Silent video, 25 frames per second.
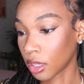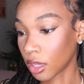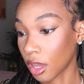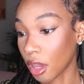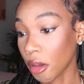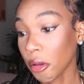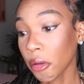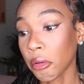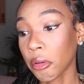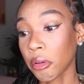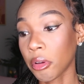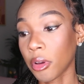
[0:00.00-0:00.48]

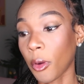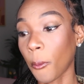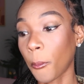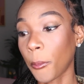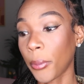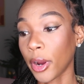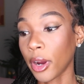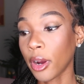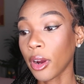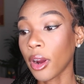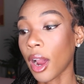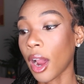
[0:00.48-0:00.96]
Oh,
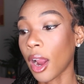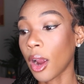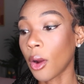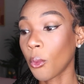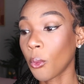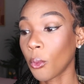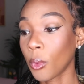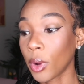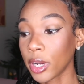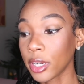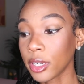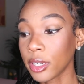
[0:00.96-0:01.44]
per our
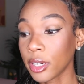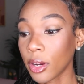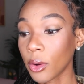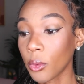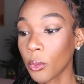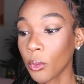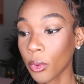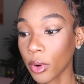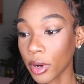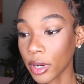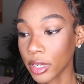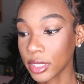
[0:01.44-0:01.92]
1-year
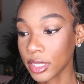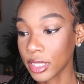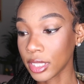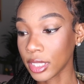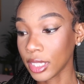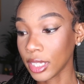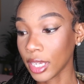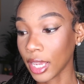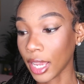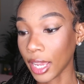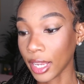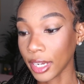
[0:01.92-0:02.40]

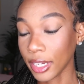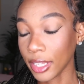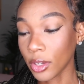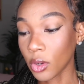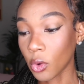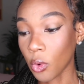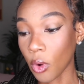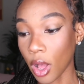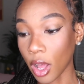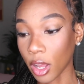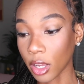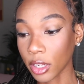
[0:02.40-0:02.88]
warranty, any
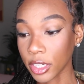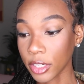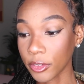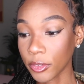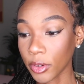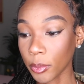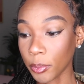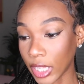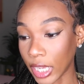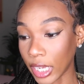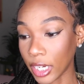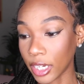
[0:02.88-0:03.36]
quality
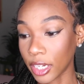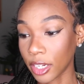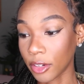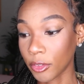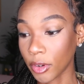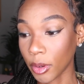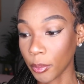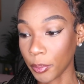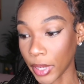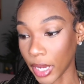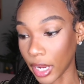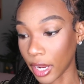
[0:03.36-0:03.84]
related
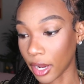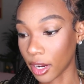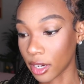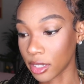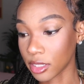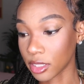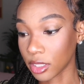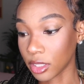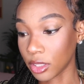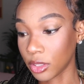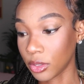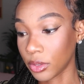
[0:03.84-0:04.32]

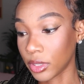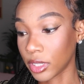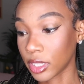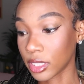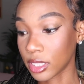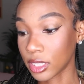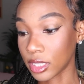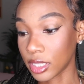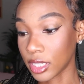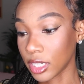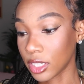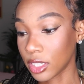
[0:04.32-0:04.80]
repairs, including
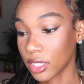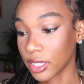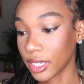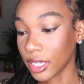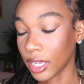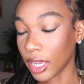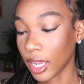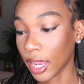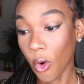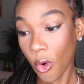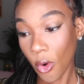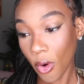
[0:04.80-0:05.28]

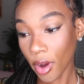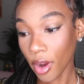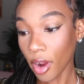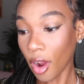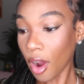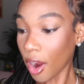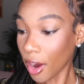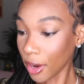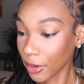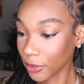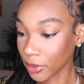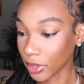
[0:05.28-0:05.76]
stitching or
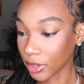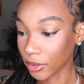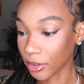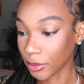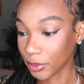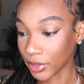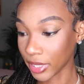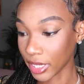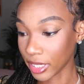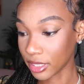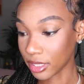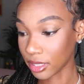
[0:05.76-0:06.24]
hardware
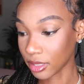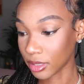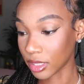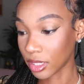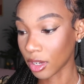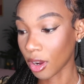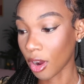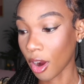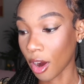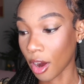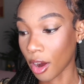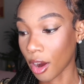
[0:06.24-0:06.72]

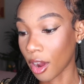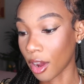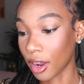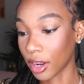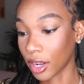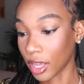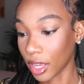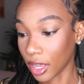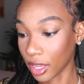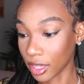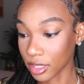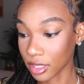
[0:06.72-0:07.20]
replacement, are
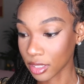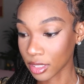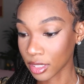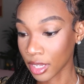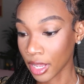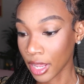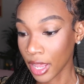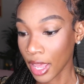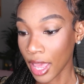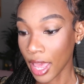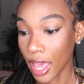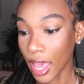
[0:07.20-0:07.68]
on us.
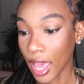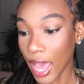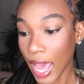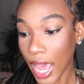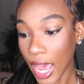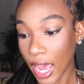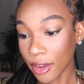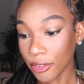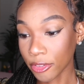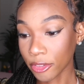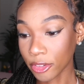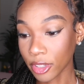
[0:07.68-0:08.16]

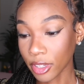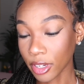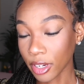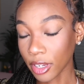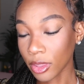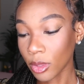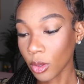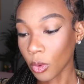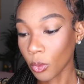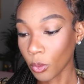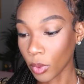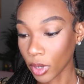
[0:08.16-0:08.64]

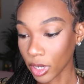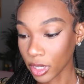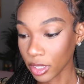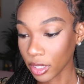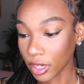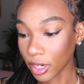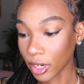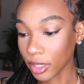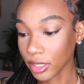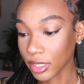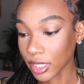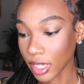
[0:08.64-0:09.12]
After the
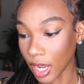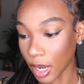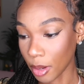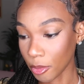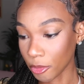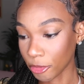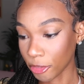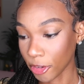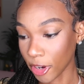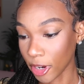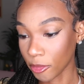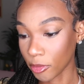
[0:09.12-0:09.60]
1-year time
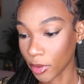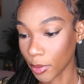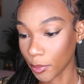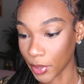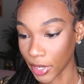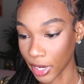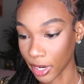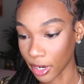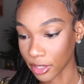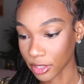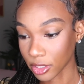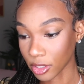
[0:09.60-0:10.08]
frame,
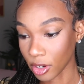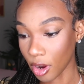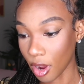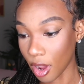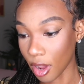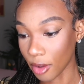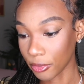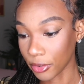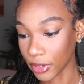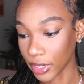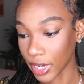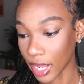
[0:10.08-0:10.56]
repairs are
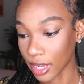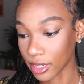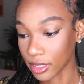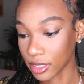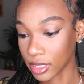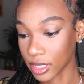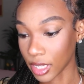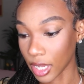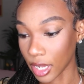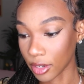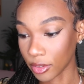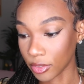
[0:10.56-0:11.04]
offered as
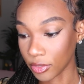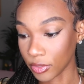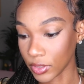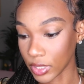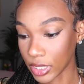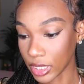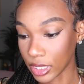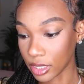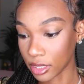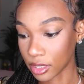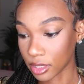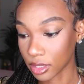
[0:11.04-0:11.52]
set
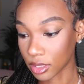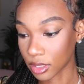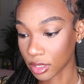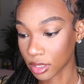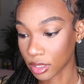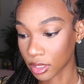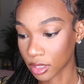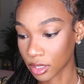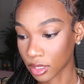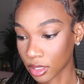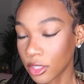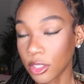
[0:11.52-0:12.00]
fees.
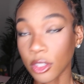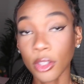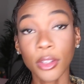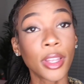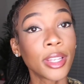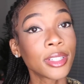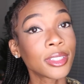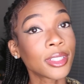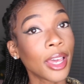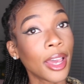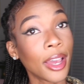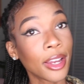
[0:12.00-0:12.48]
So
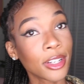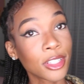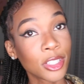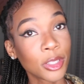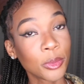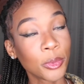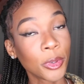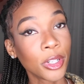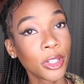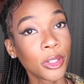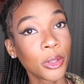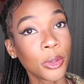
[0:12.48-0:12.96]
that's
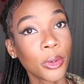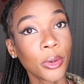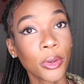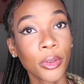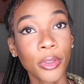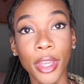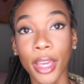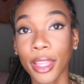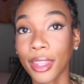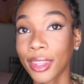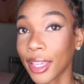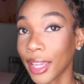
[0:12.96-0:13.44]
actually pretty cool
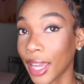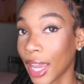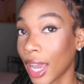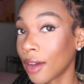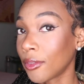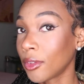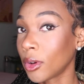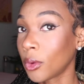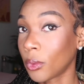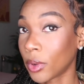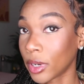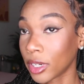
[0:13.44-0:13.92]
that they
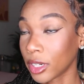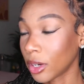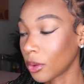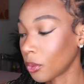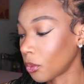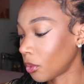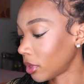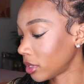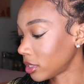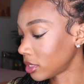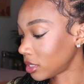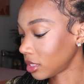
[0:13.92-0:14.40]
have a 1-year
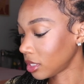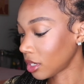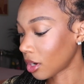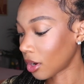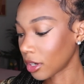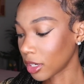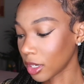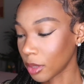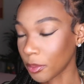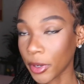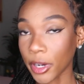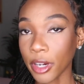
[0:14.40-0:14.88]
warranty
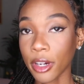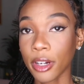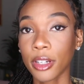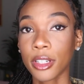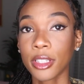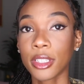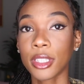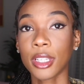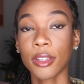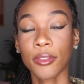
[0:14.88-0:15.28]
on your purse.